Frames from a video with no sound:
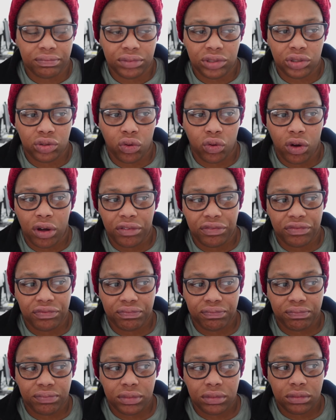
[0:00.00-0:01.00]
sort of,
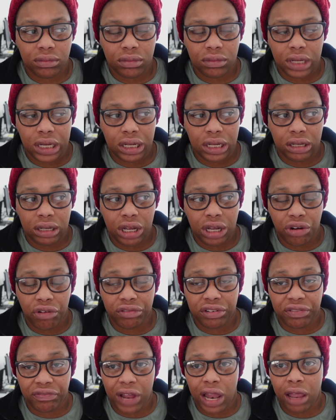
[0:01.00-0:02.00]

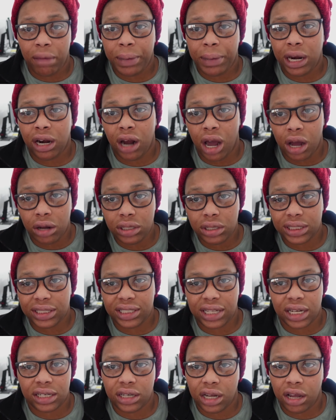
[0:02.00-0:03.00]
developing an
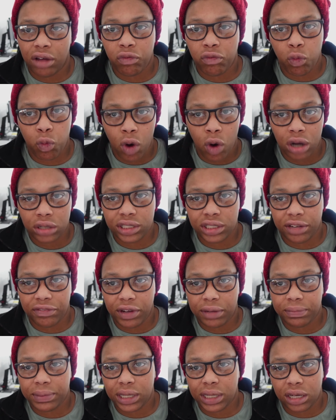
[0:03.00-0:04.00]
understanding of what
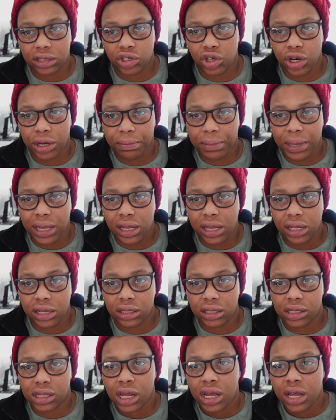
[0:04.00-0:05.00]
DevOps actually means,
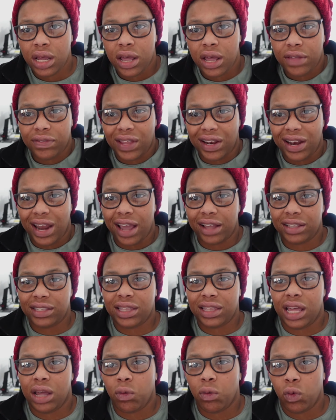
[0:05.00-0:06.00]
the next
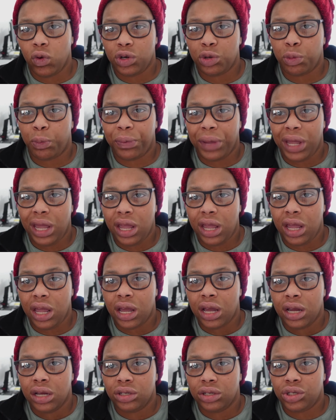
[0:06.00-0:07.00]
thing would be
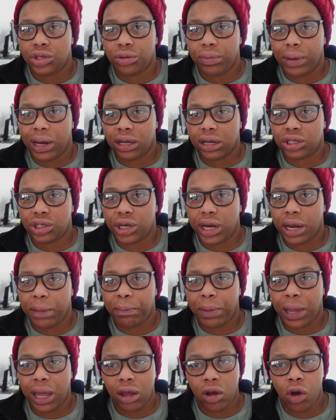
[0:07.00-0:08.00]
to actually
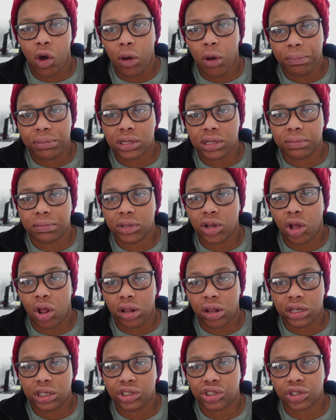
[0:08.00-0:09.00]
pick up some
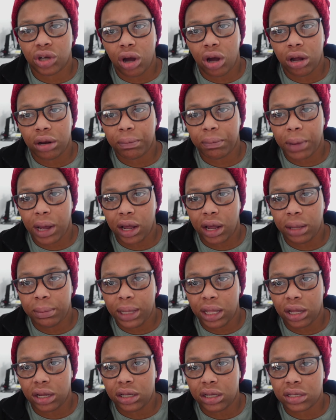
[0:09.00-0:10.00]
knowledge on
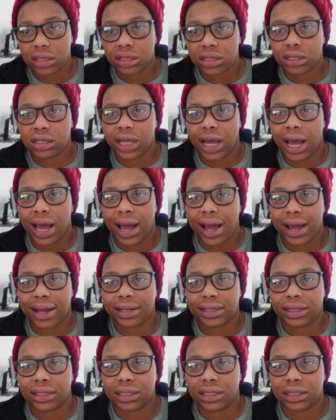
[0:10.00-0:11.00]
pipelines and